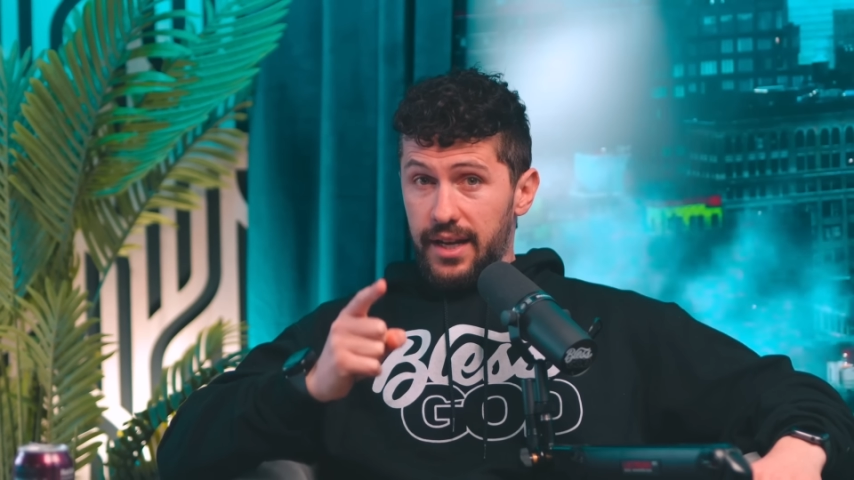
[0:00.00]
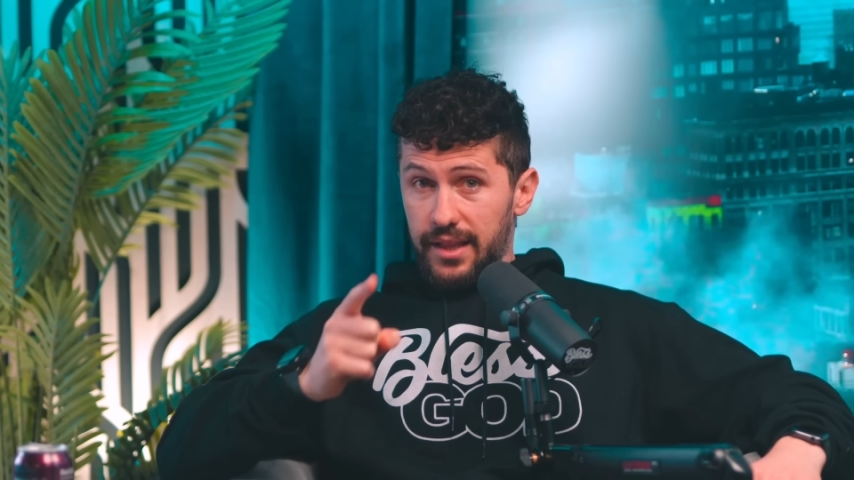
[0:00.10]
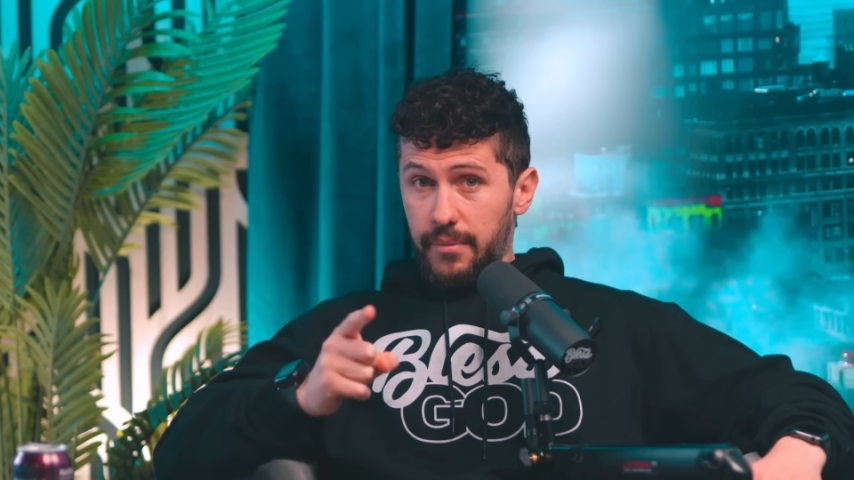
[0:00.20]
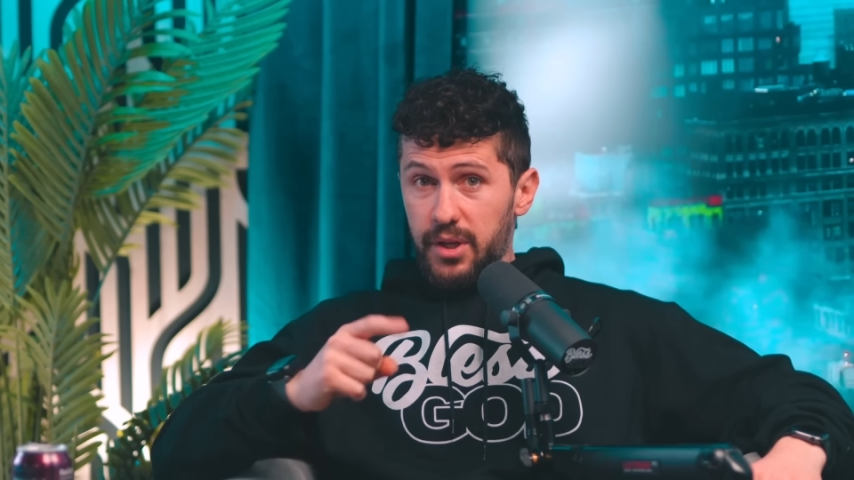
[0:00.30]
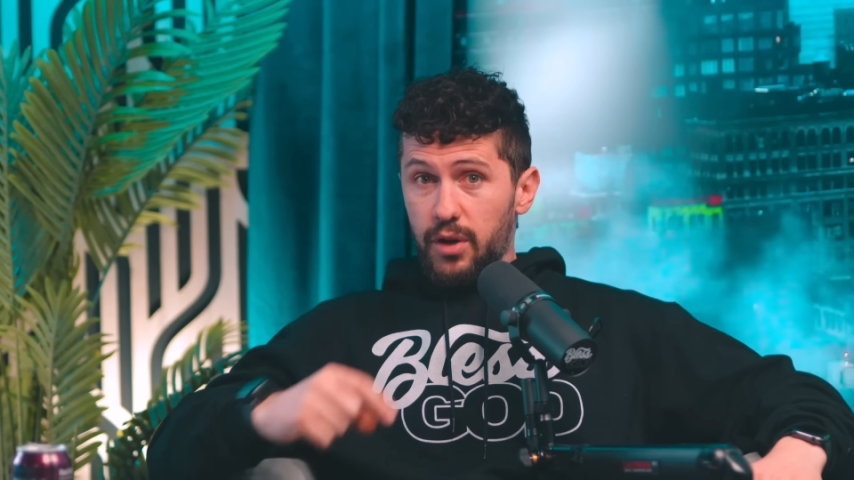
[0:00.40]

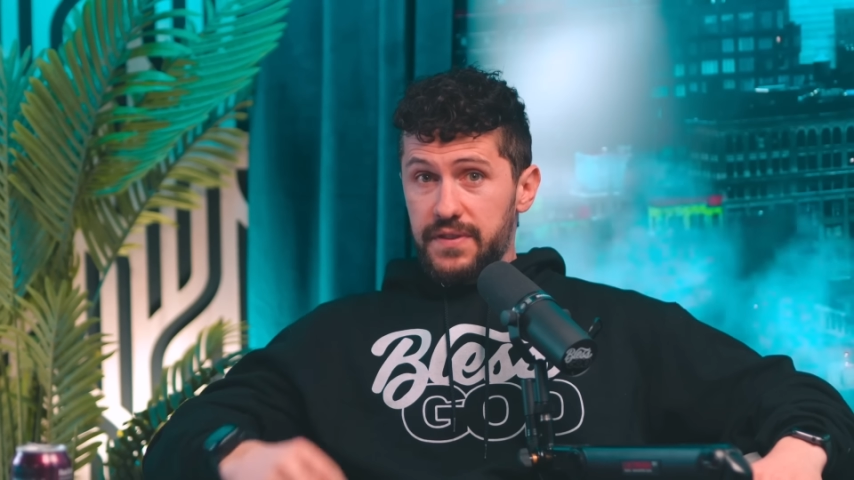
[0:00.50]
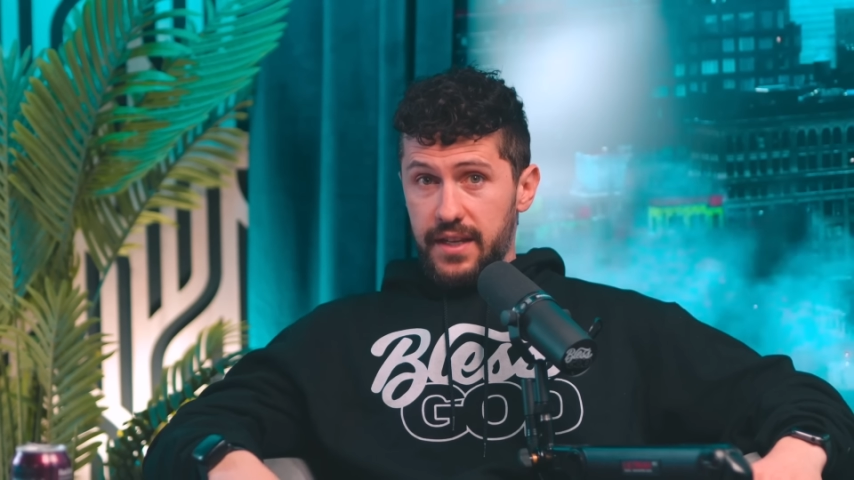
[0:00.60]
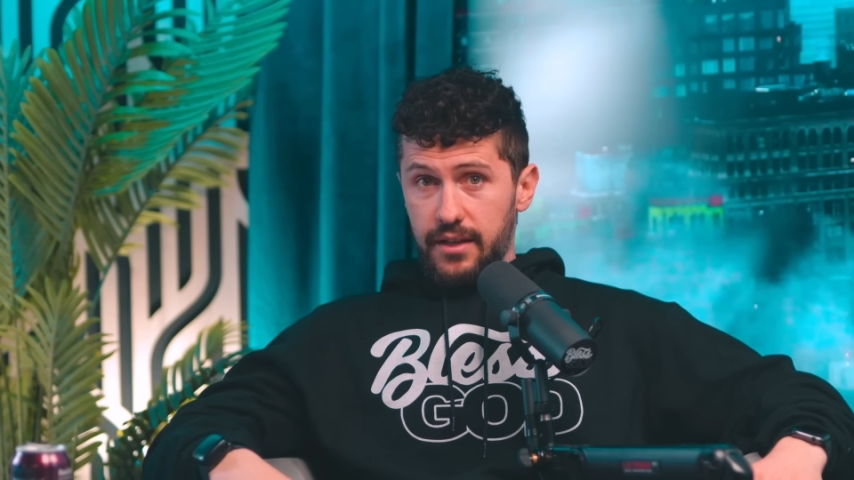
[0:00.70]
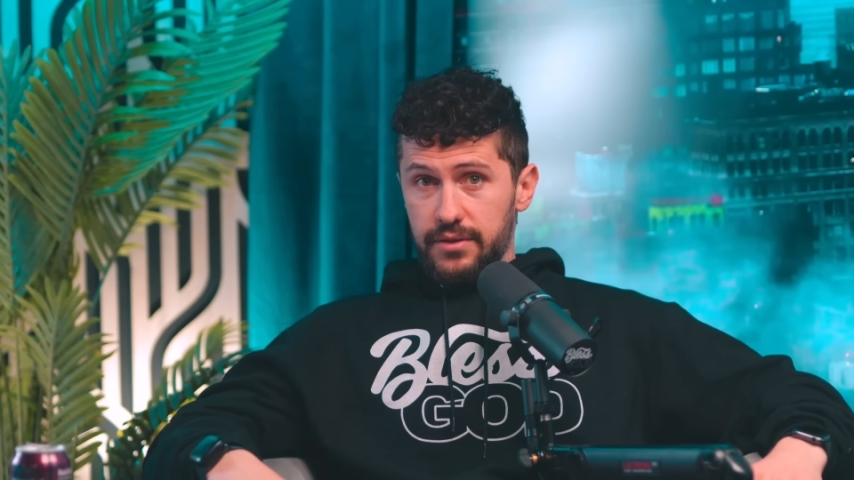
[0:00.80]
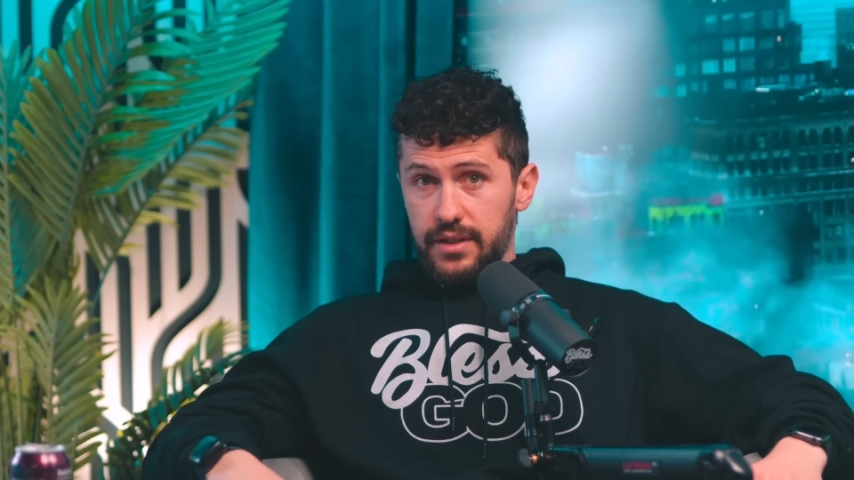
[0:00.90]
Let me know if they
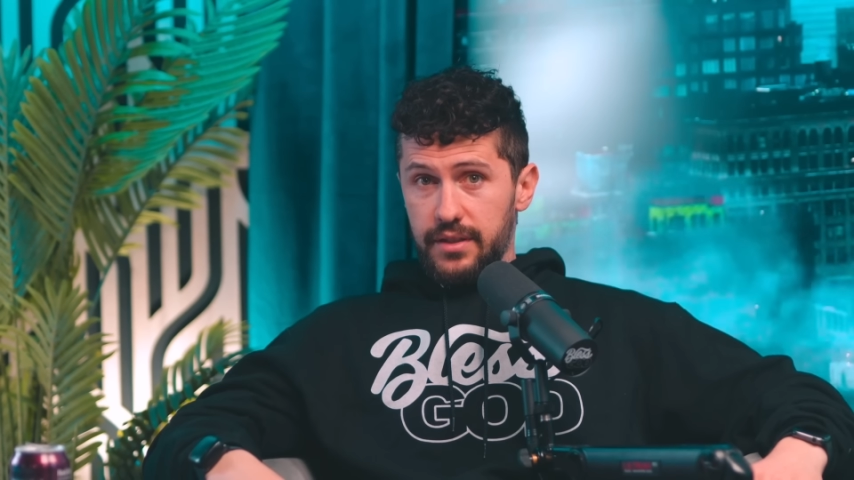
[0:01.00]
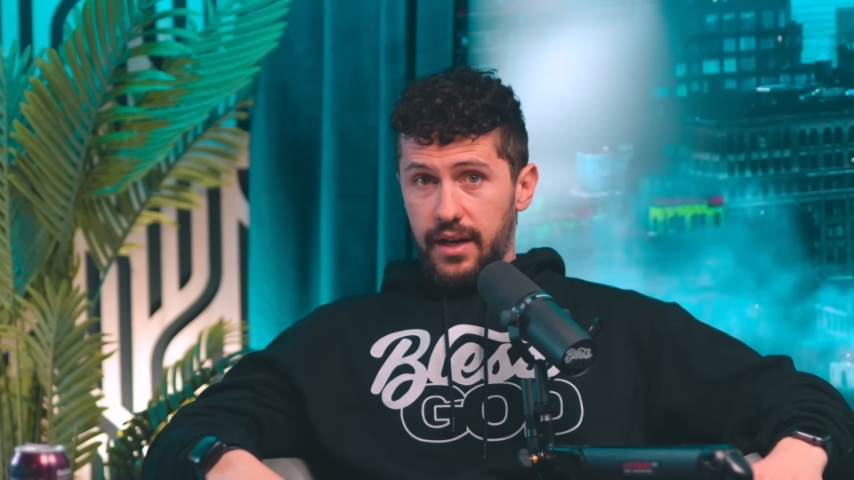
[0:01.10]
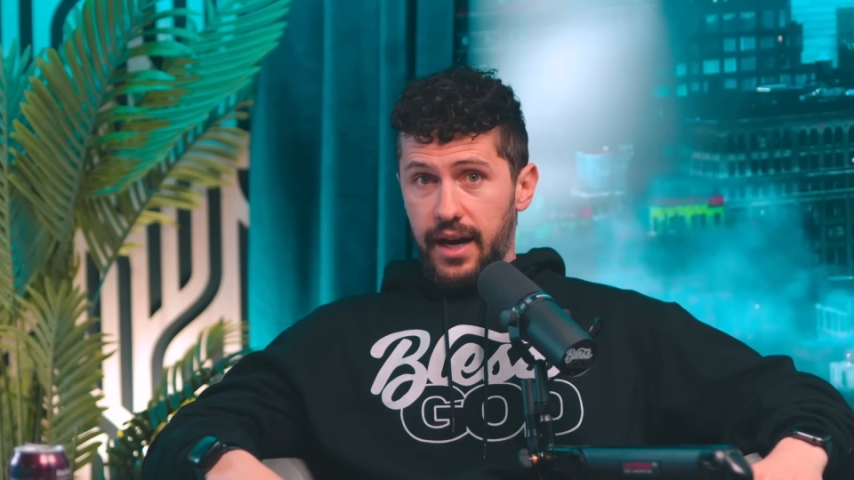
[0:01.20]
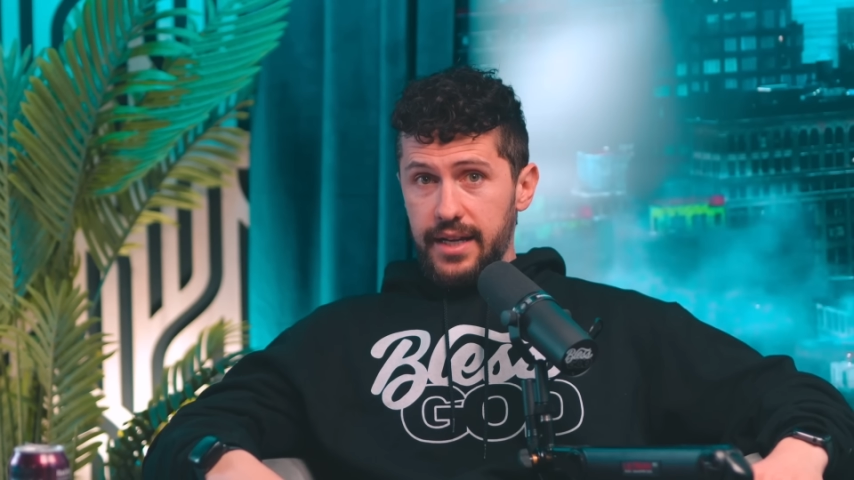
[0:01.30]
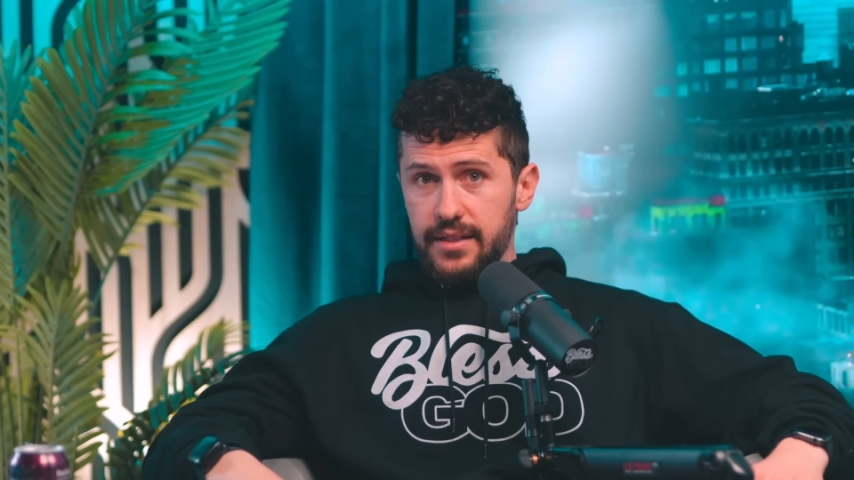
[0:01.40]
nailed it.
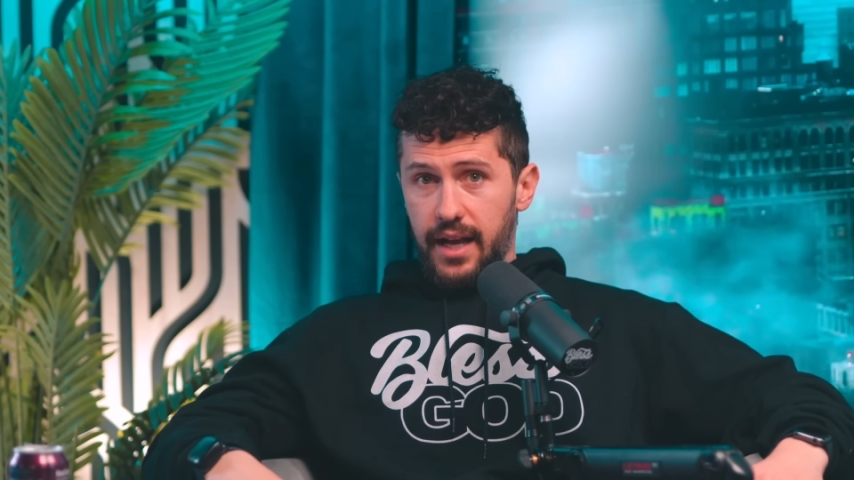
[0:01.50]
All right?